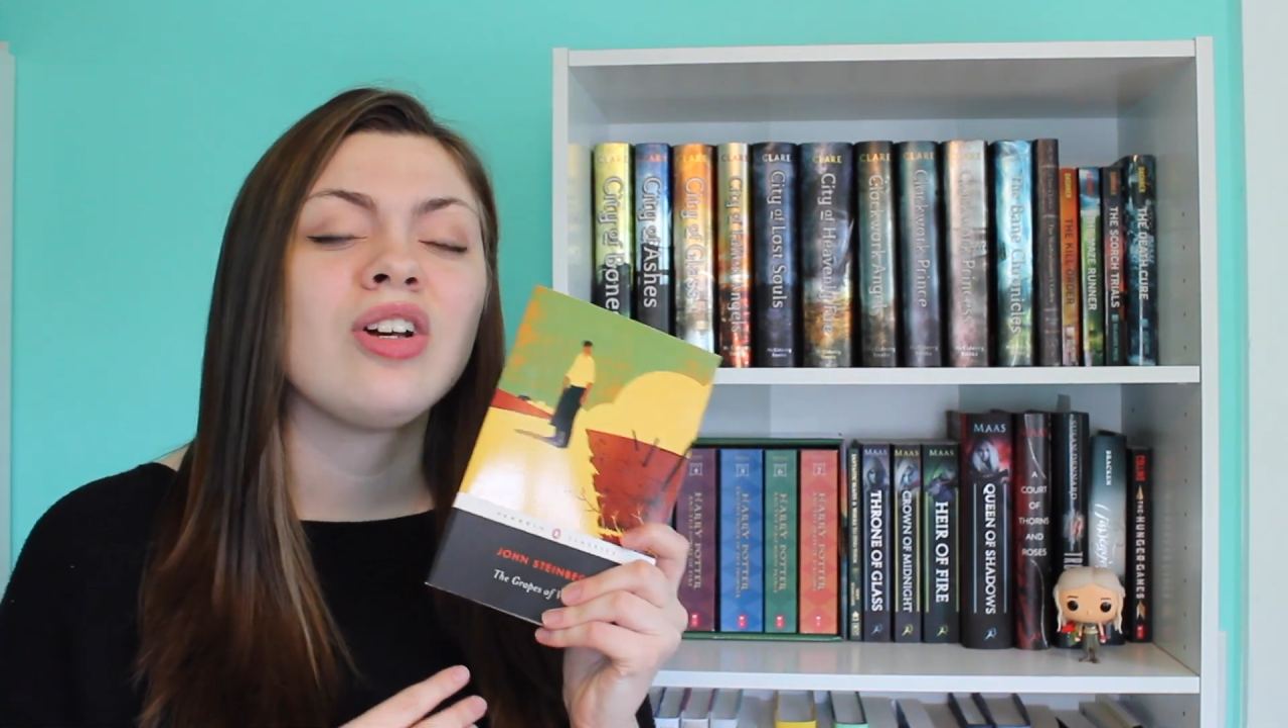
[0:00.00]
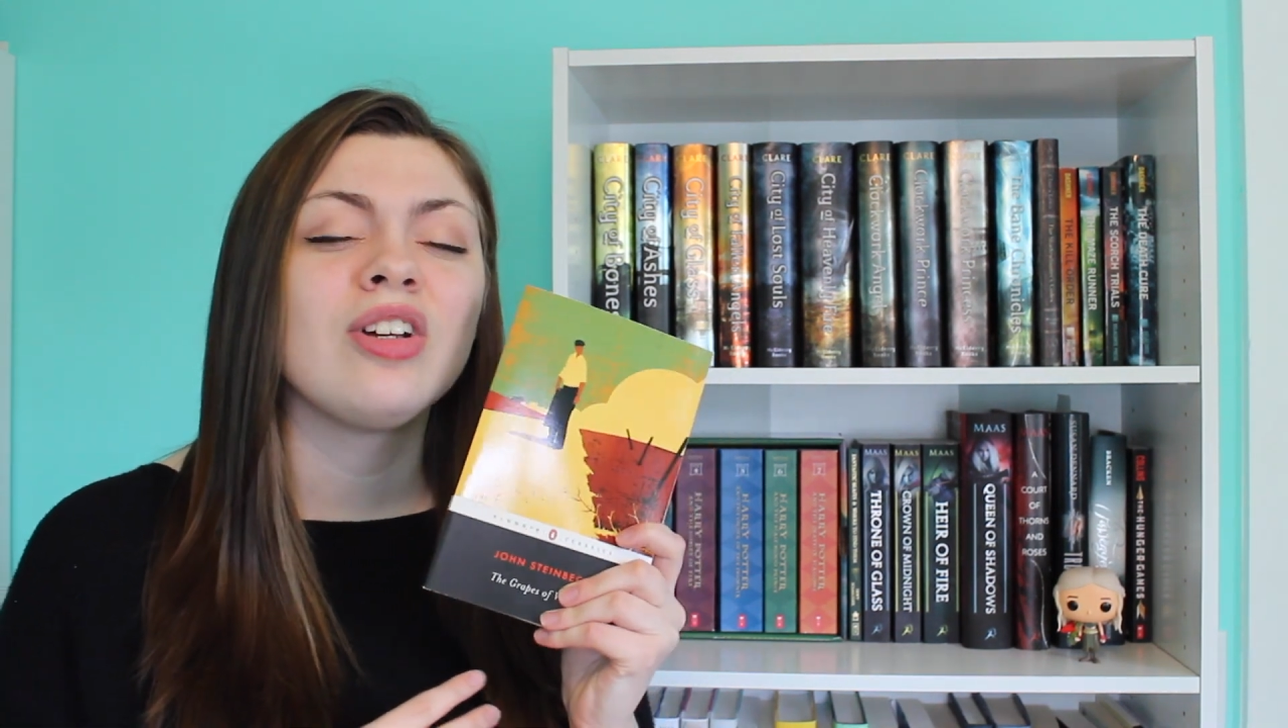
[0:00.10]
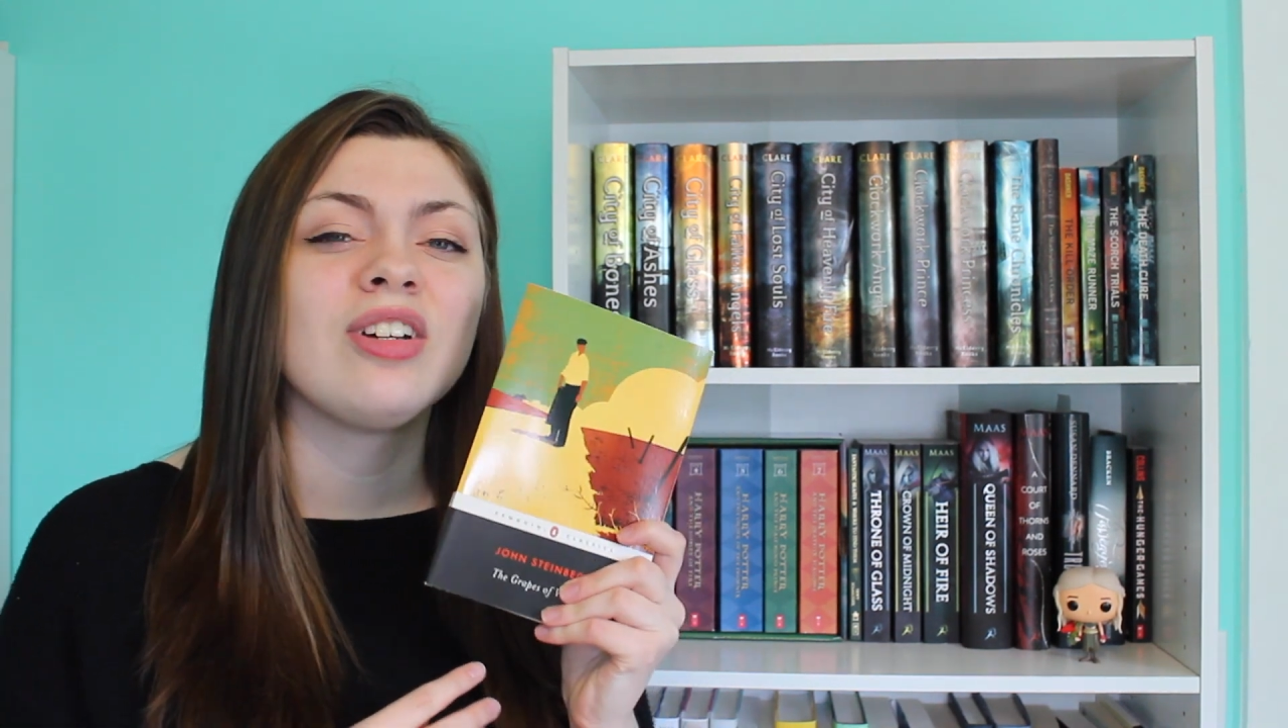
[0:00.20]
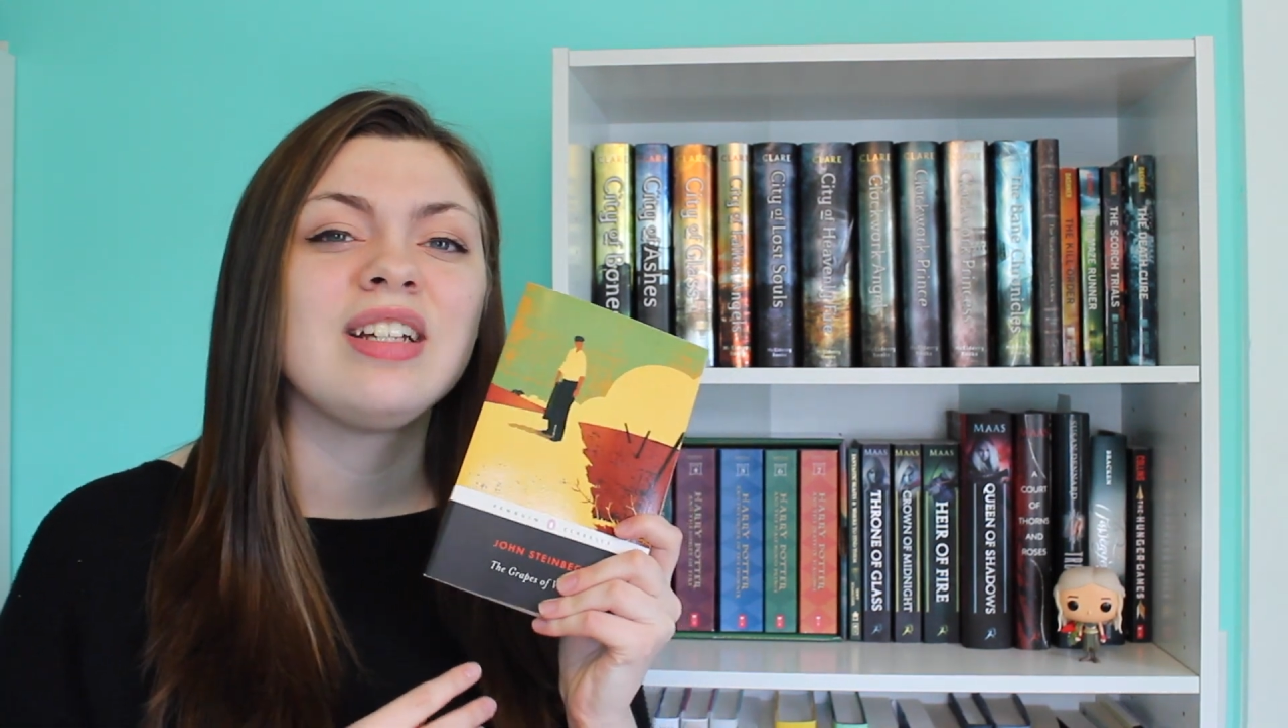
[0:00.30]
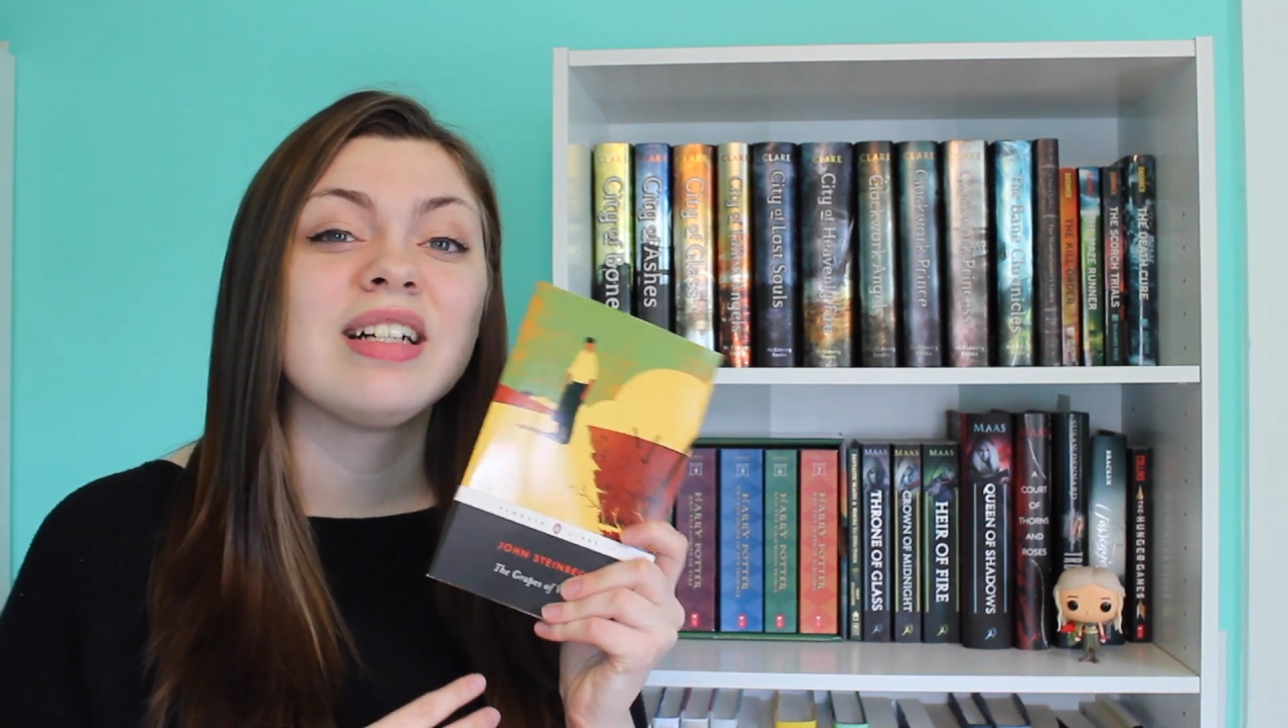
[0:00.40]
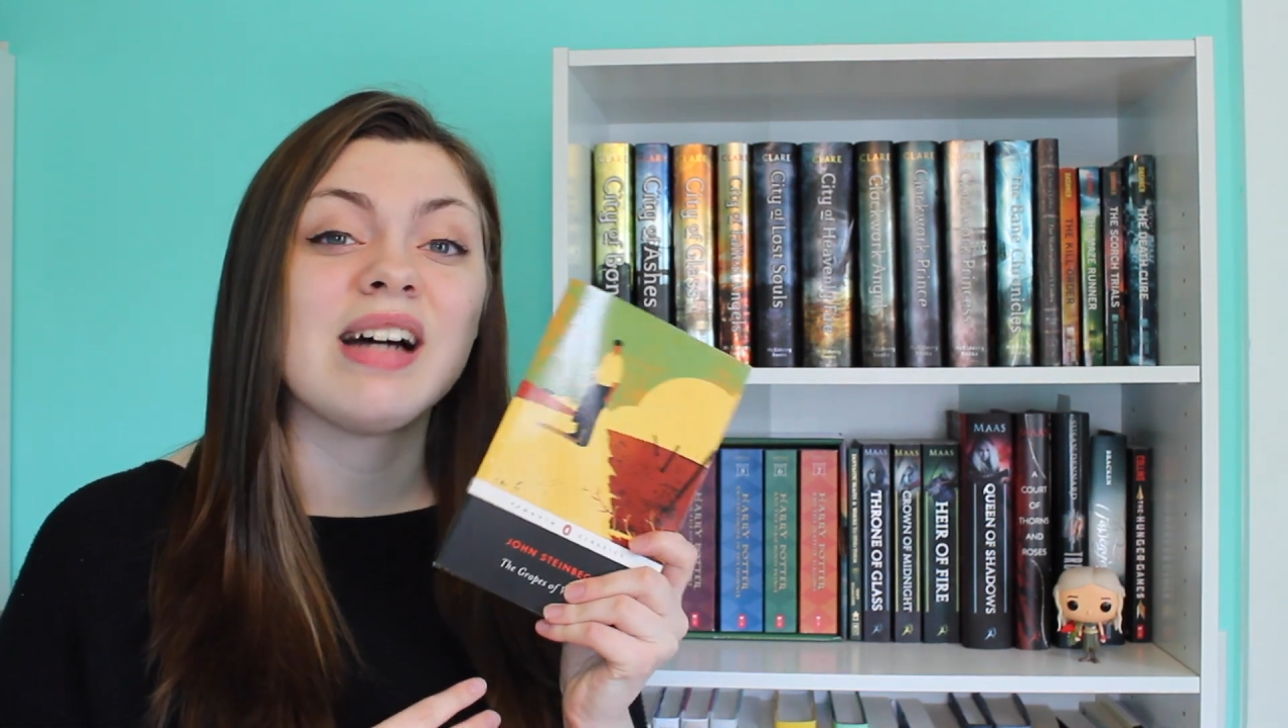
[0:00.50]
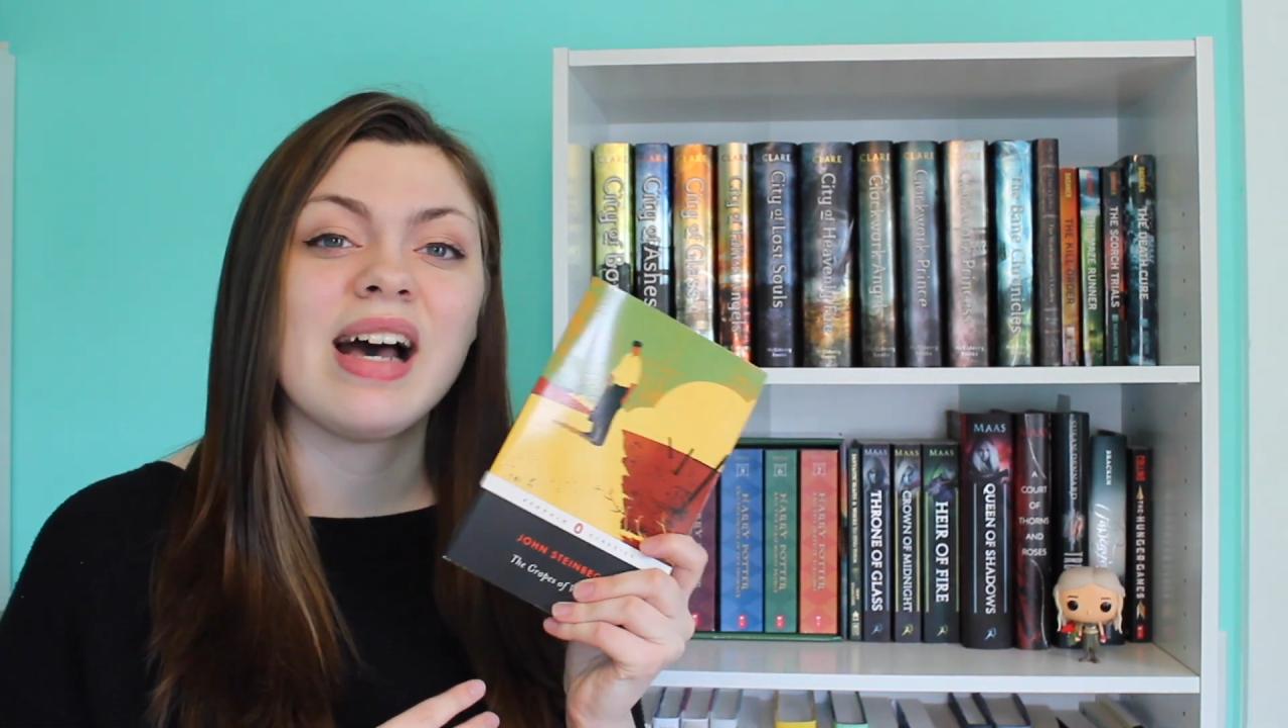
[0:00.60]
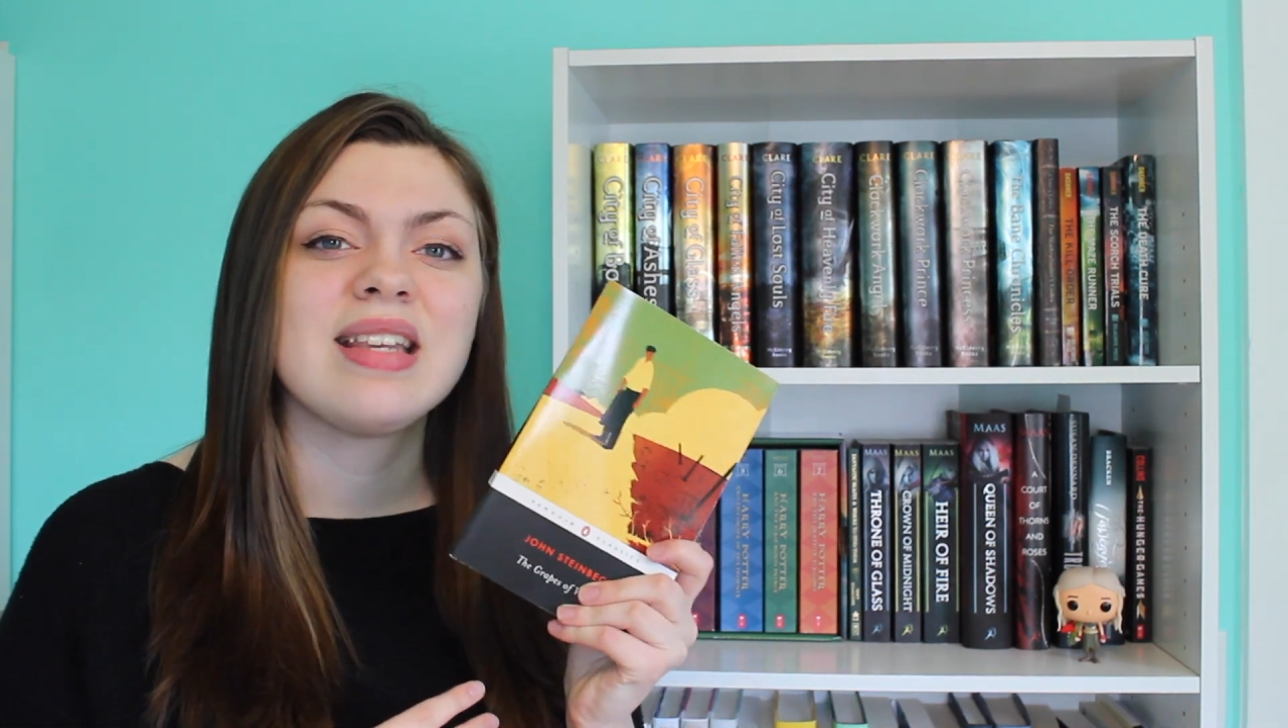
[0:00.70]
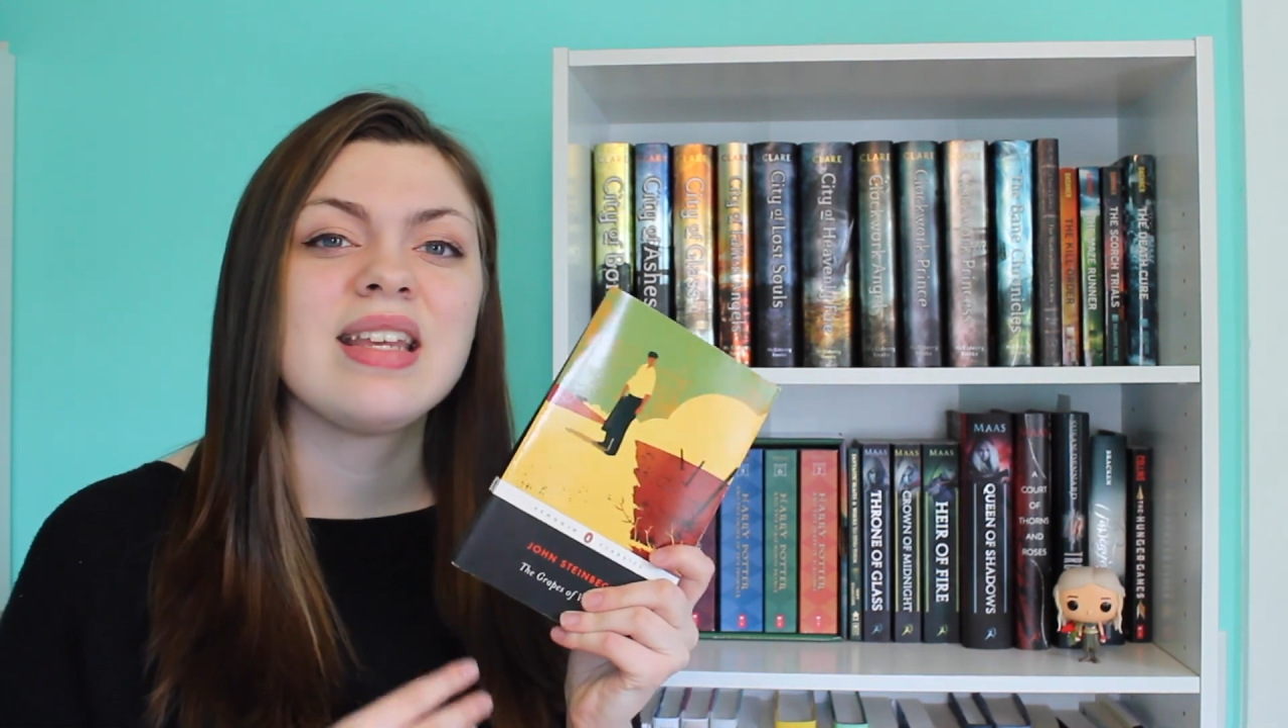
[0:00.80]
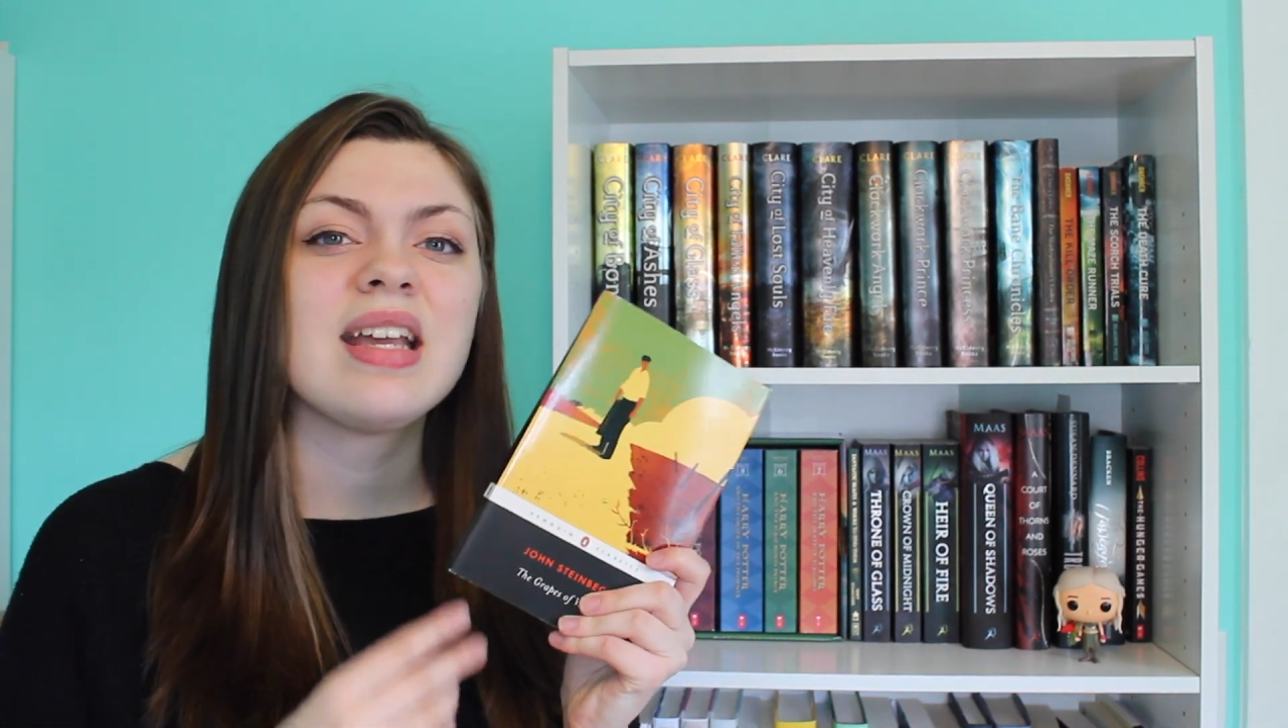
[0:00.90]
a good
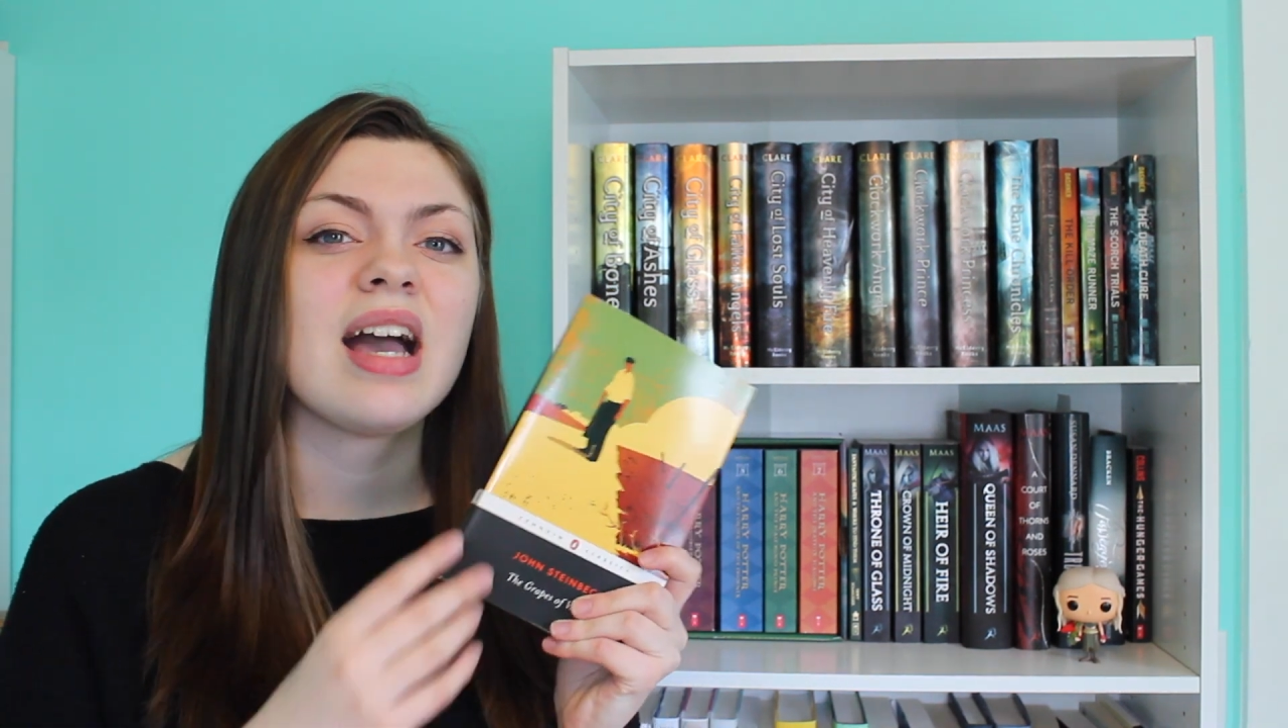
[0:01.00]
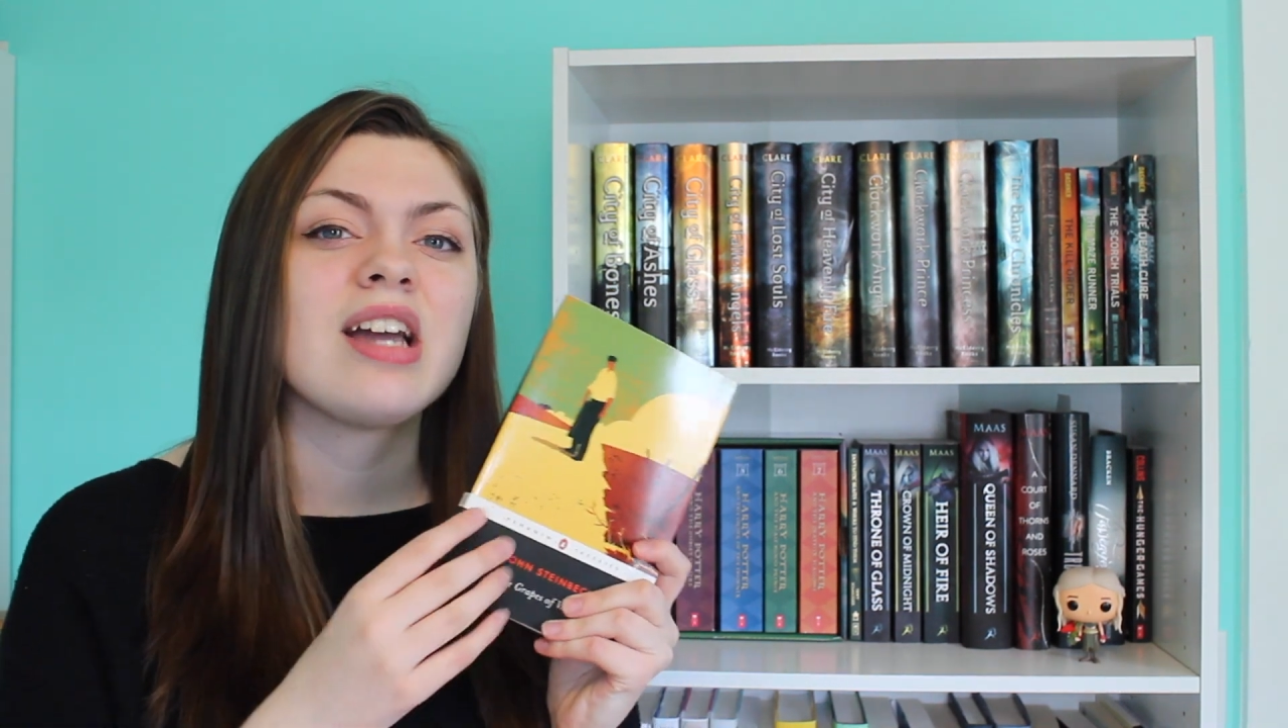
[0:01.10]
classic,